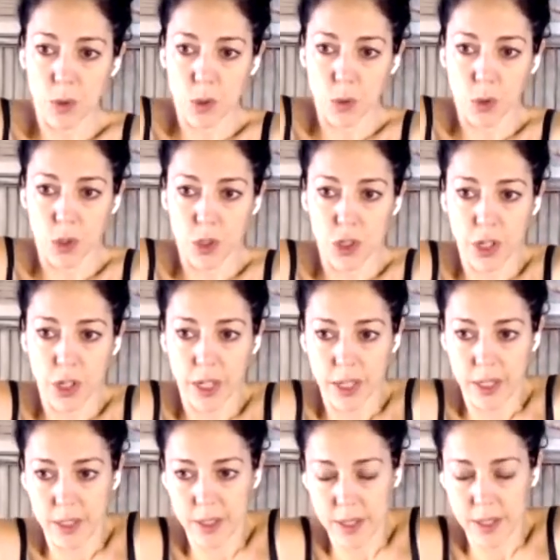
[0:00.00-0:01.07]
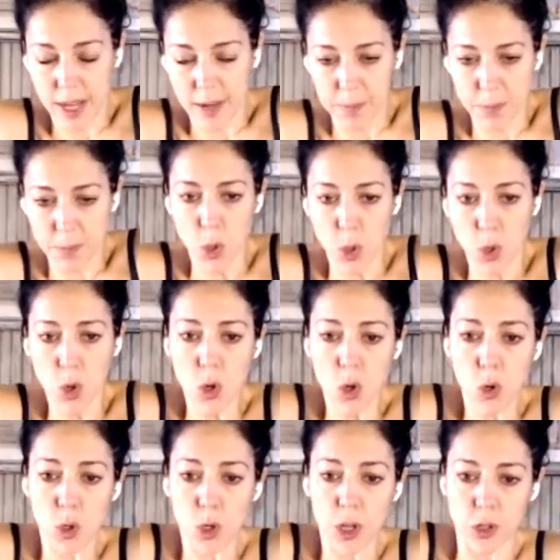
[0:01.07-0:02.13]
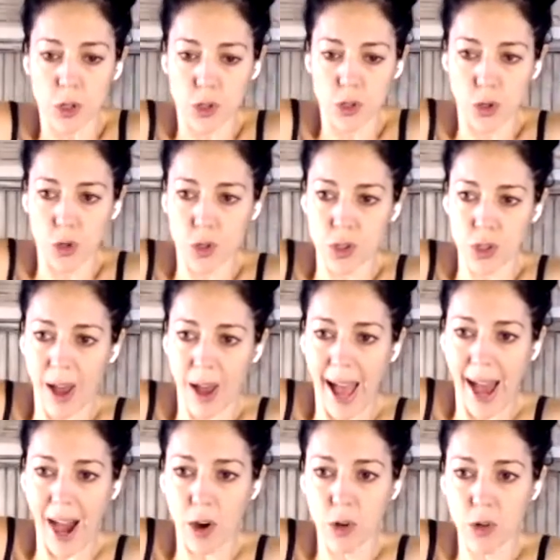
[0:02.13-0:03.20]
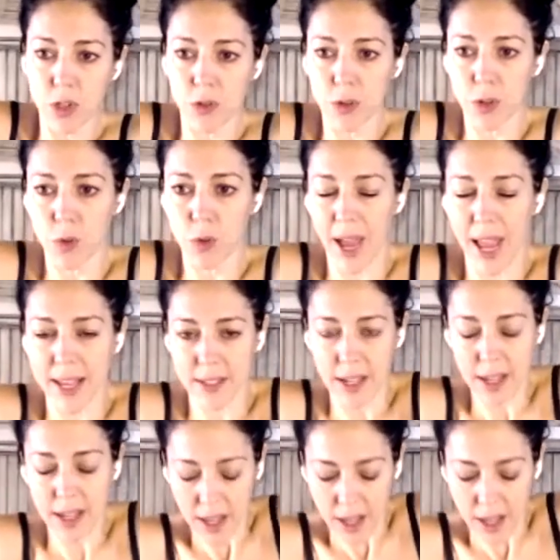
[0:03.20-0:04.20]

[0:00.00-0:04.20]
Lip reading: towards your ears and pull your torso out of your waist.